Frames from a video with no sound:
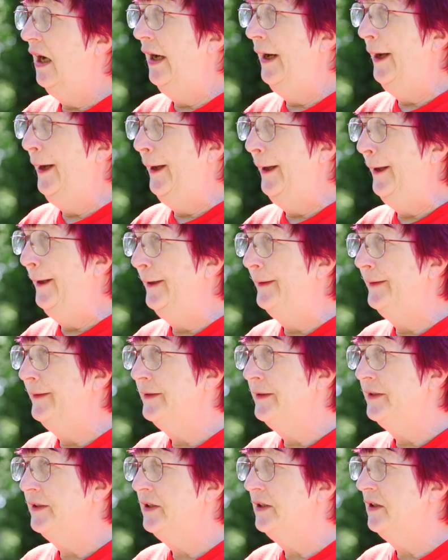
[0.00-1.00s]

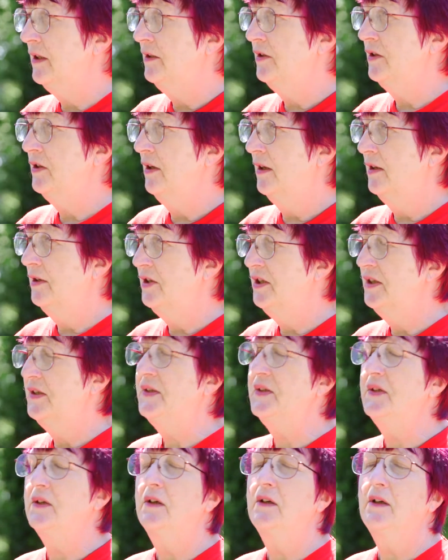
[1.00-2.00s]
and
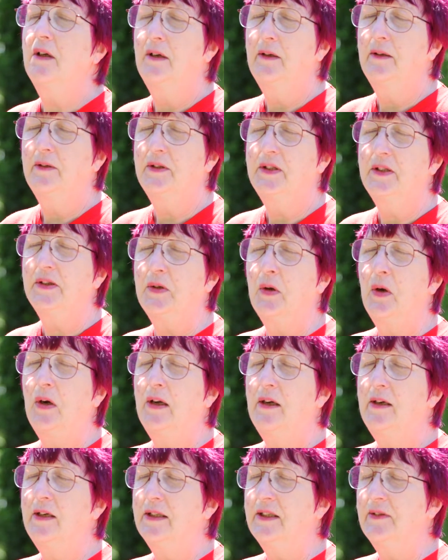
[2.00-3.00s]
she's, uh, she's got
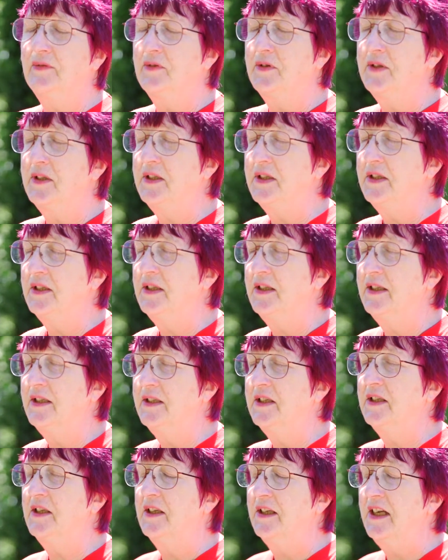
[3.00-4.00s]
learning difficulties and is
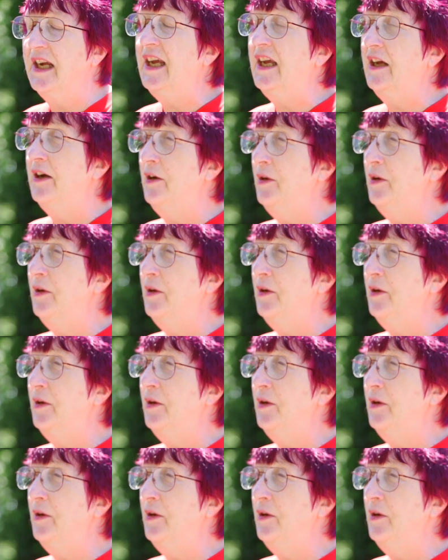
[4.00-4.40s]
in a care